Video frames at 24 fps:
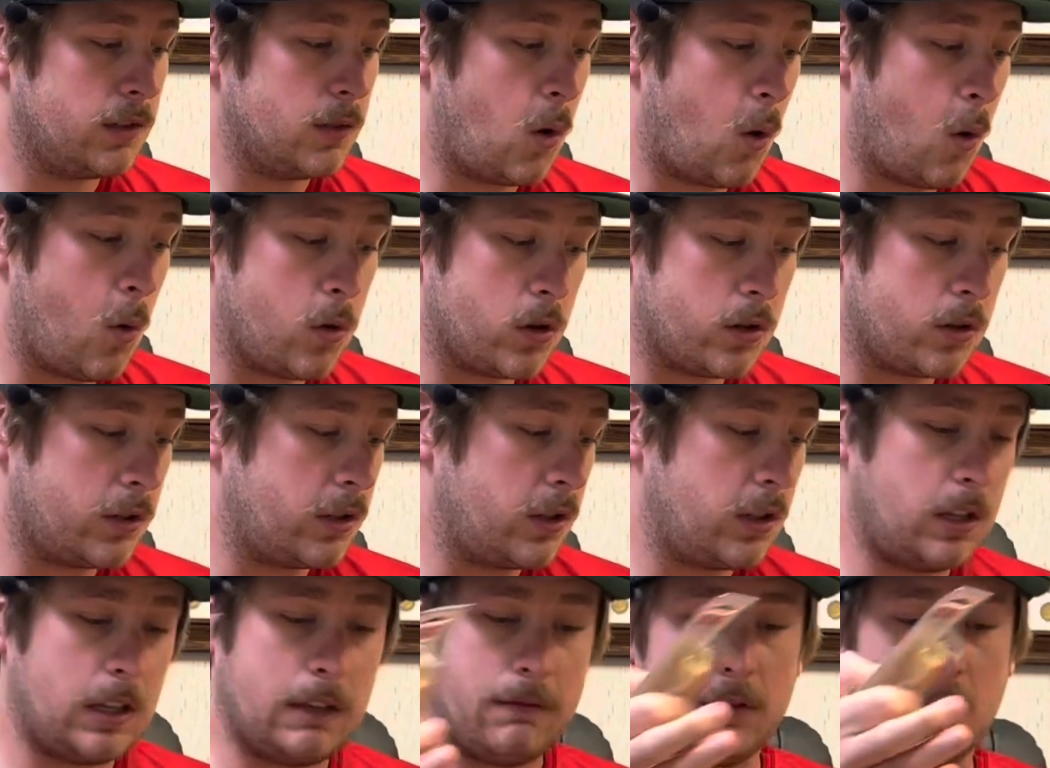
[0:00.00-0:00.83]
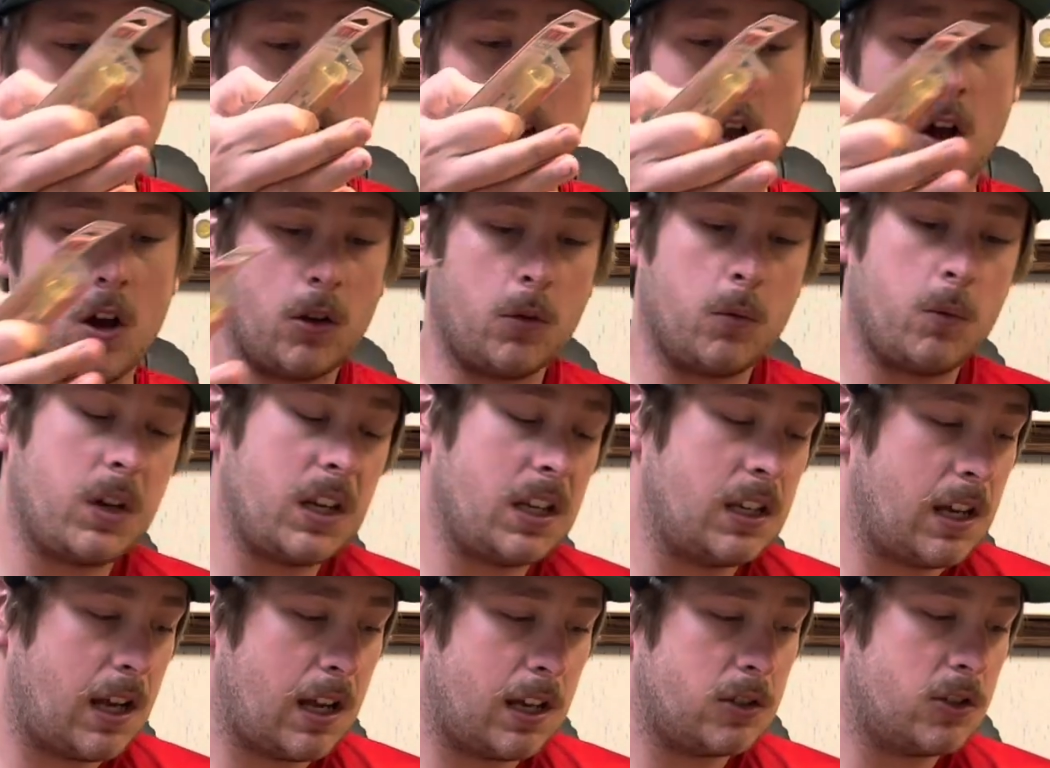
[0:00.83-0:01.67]
or even along
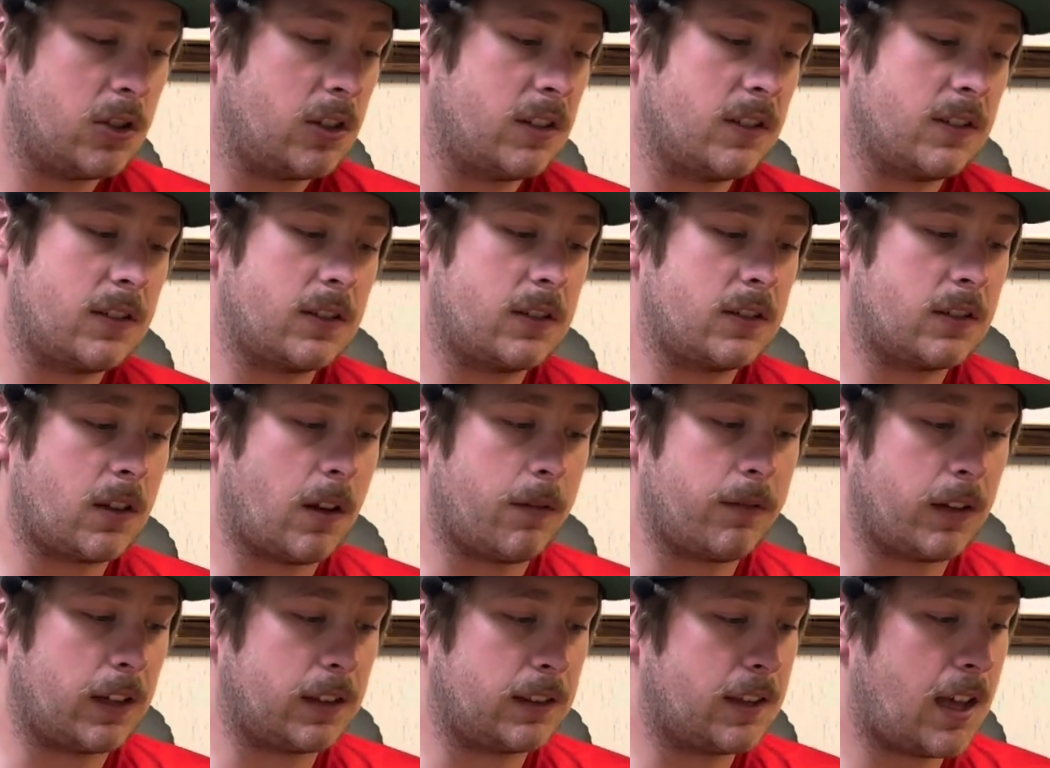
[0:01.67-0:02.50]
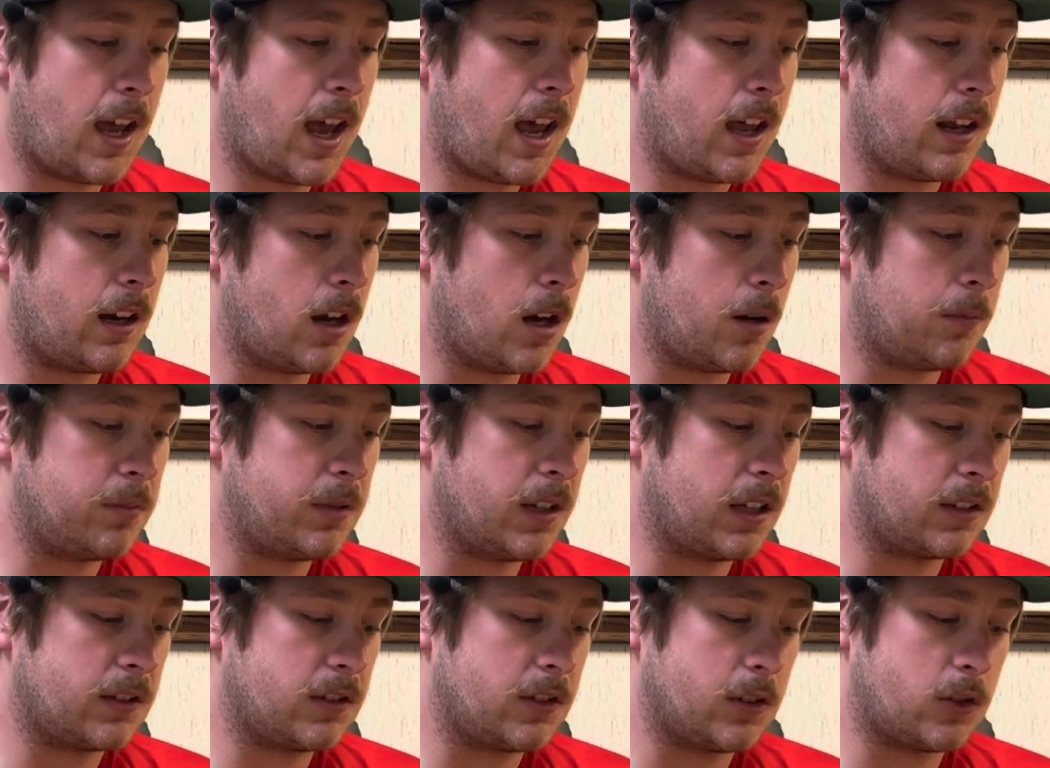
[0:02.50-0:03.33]
weed edges, stuff like that, up
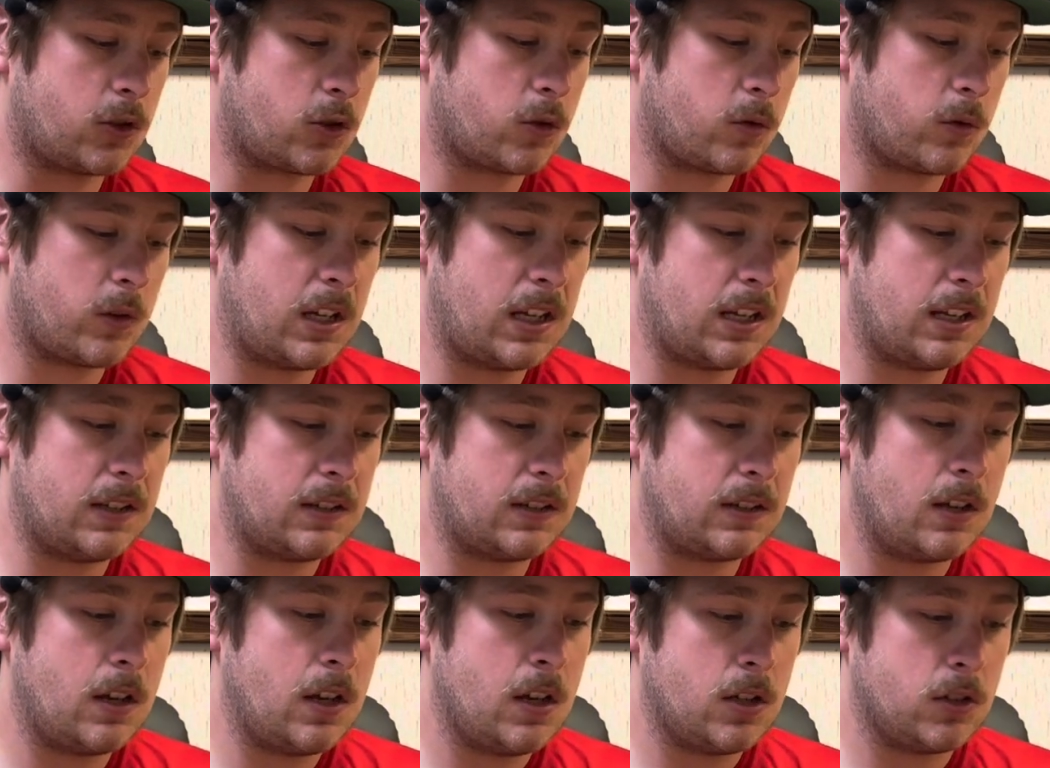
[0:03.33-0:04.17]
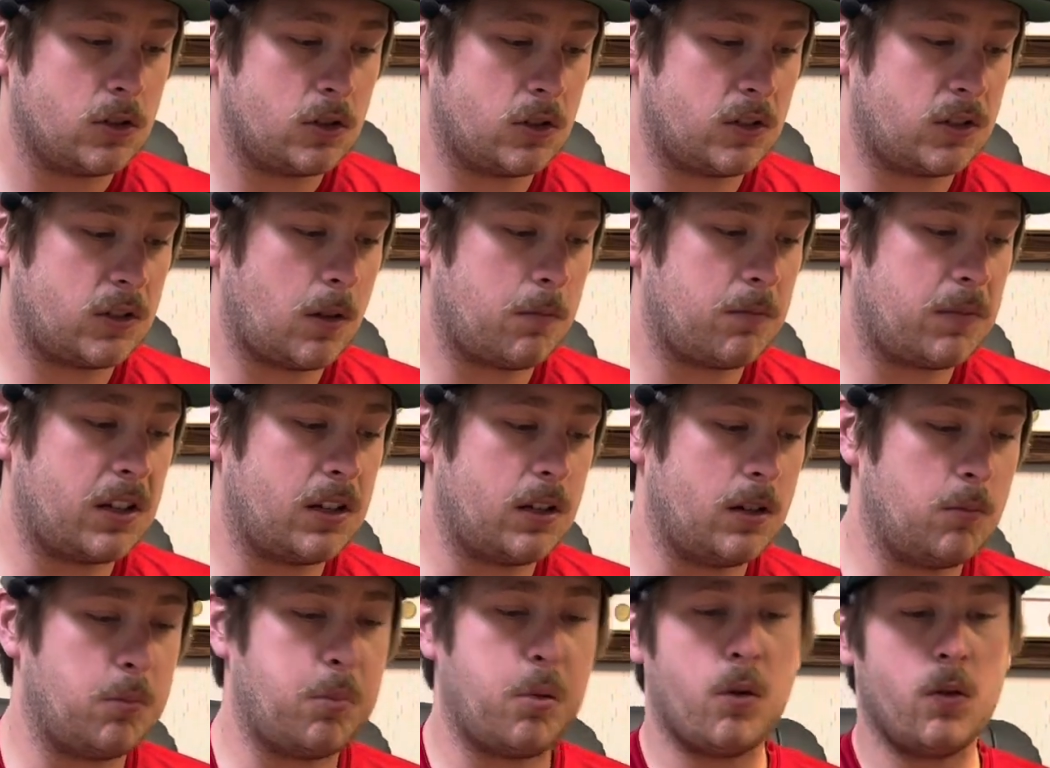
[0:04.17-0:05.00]
next to trees. Just something
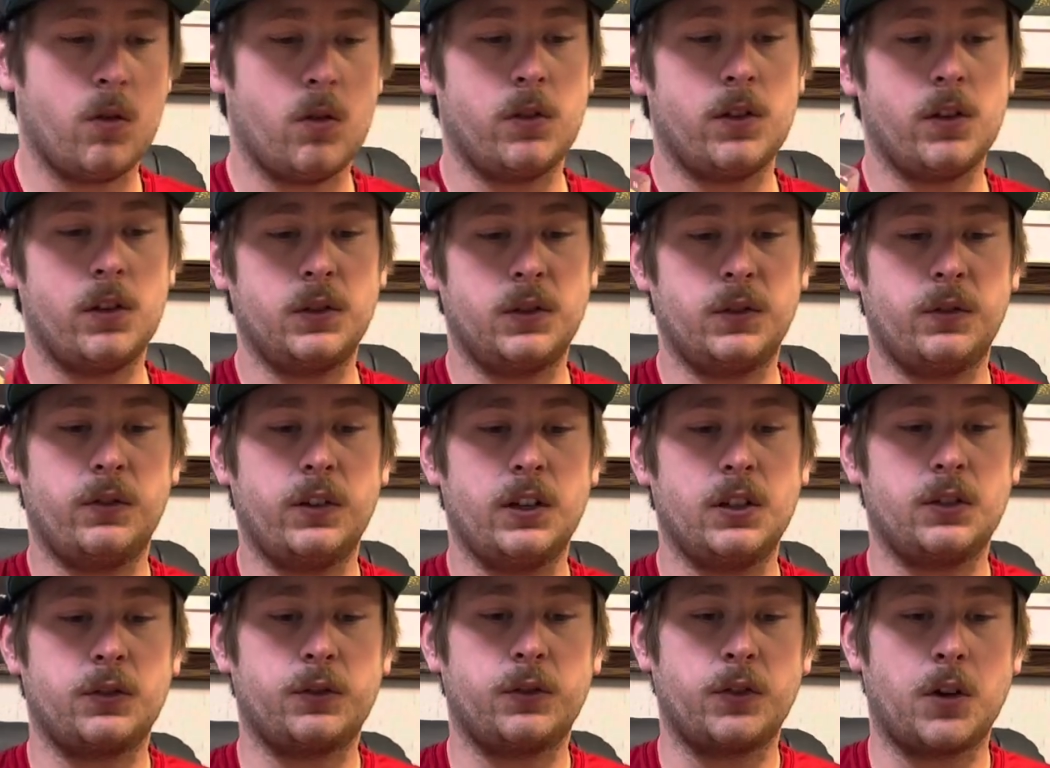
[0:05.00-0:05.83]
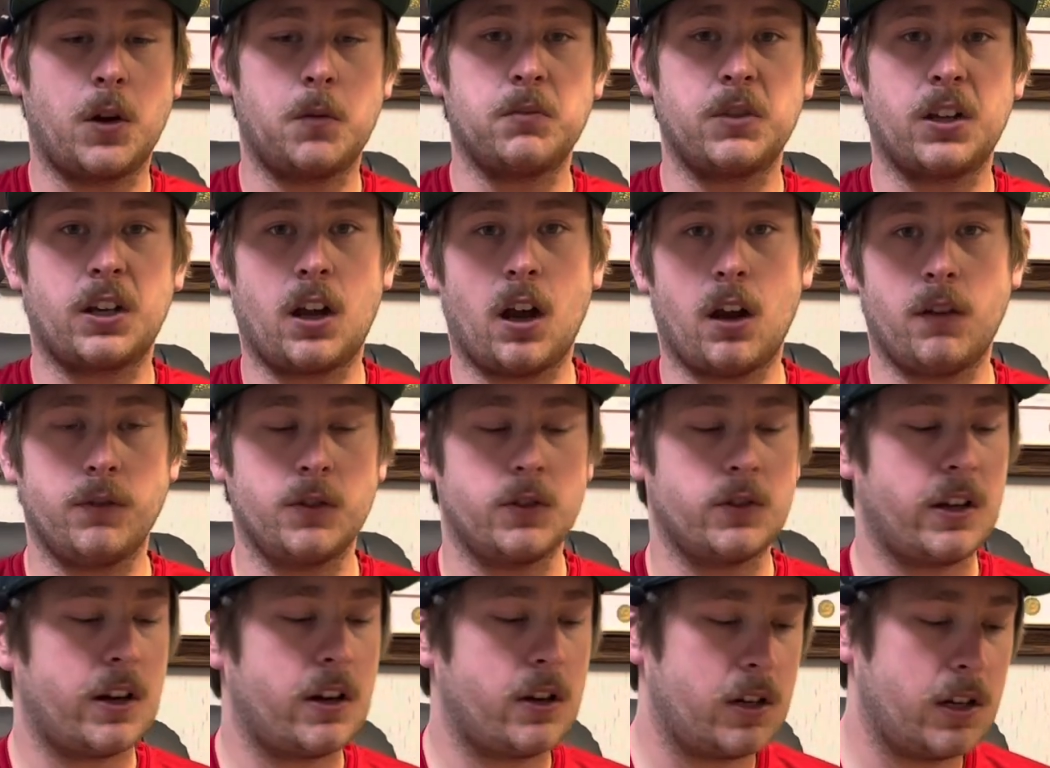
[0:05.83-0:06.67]
to pull those fish from the
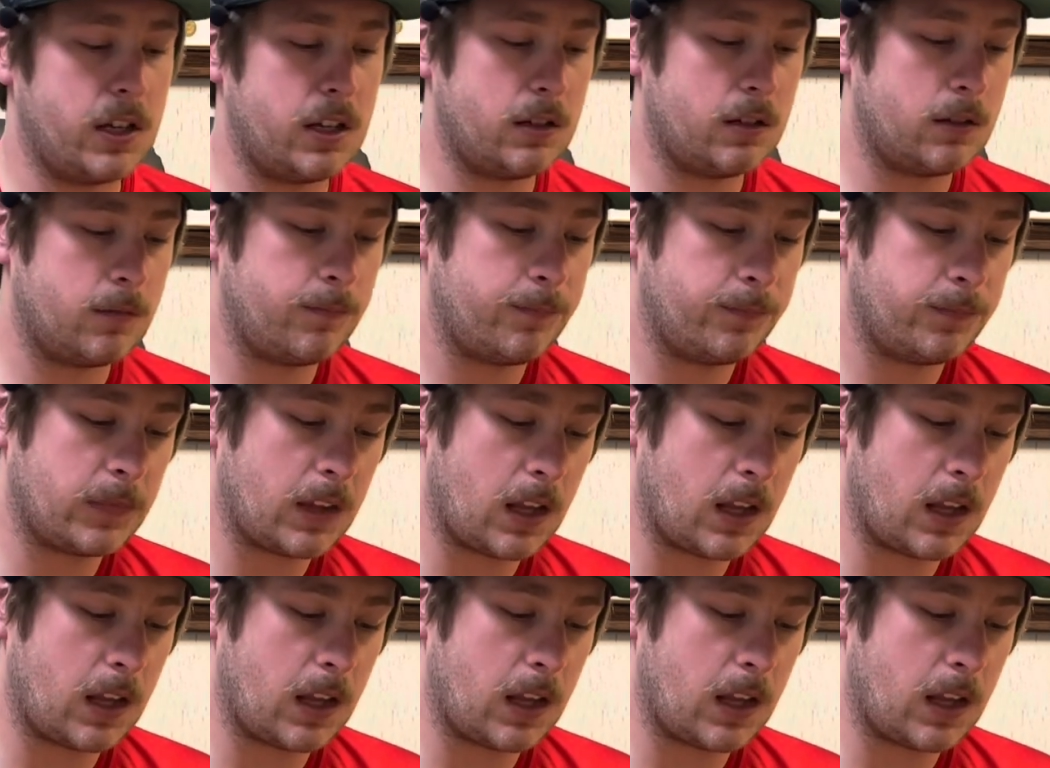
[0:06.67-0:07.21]
cover they're in.